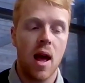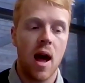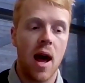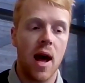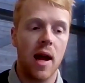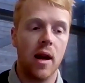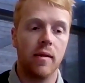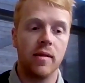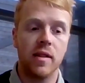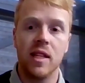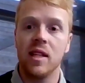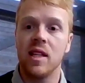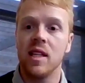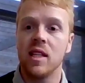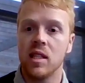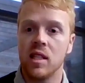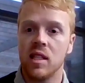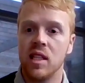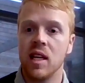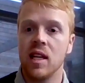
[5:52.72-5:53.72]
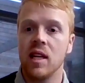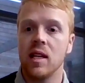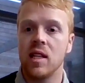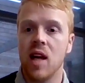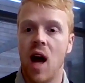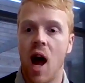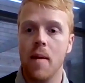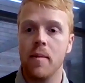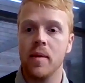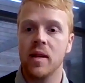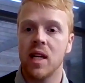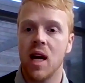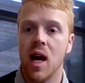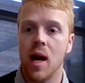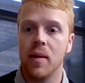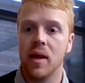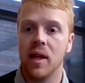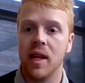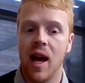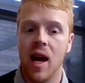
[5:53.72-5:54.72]
And obviously this is seen time and
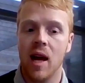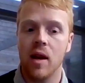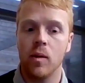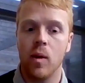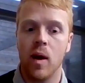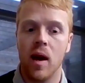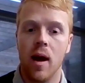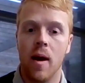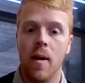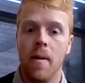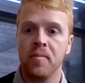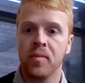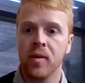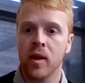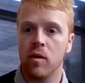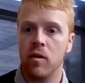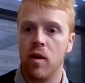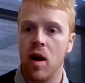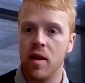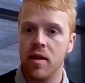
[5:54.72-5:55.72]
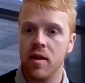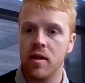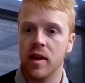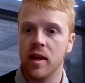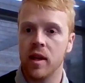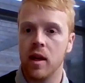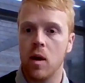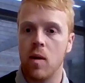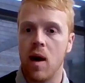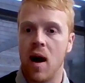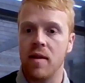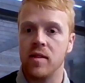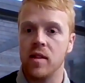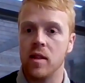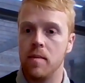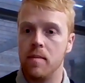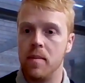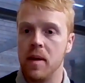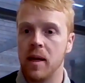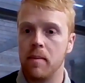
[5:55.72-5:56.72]
time again where rather than go after
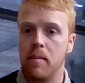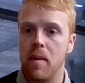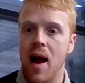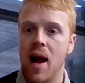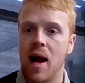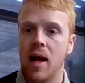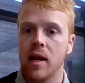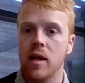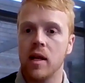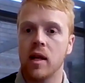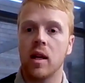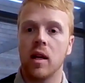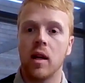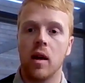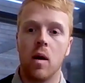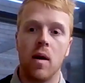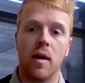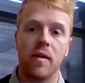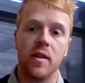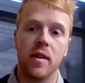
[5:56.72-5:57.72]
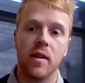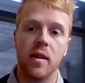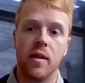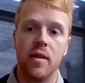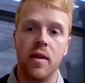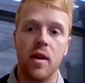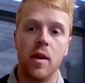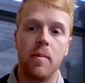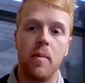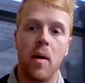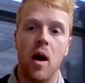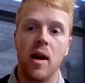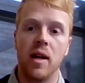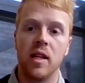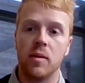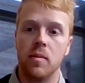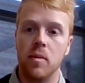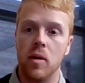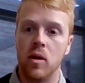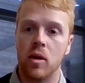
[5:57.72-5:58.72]
the big bank, you can go after the third-party
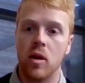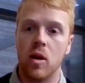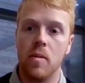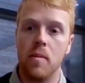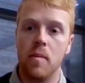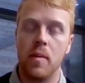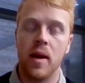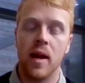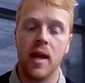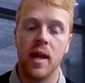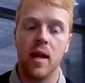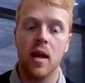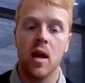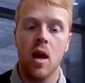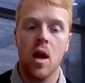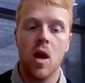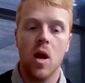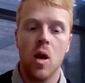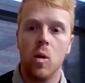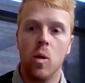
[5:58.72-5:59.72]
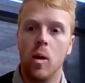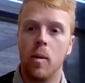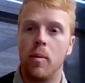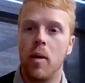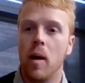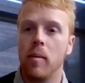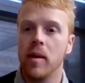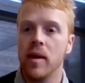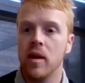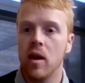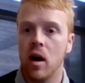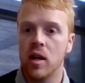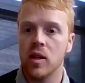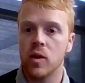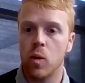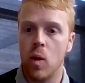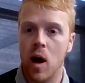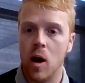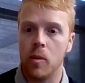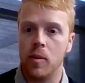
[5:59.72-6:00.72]
small company who are probably not as
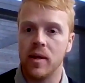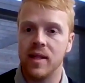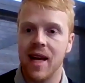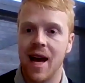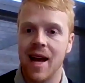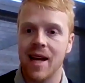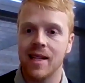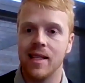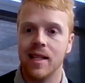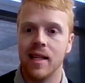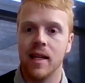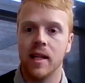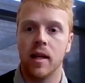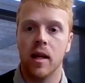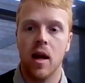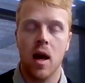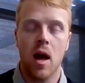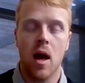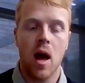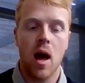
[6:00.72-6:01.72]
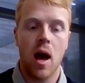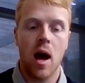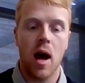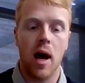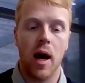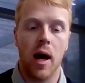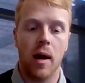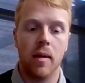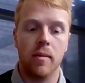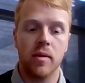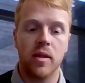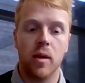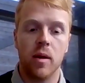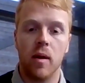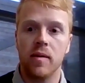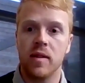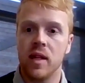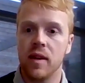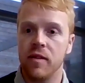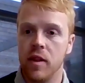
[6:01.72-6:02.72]
well protected. So
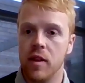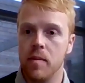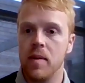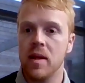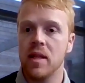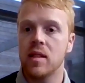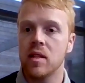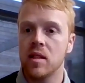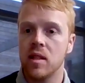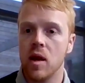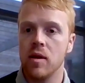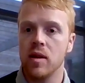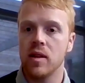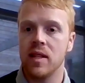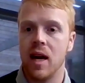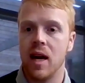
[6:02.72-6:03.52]
obviously for the business owners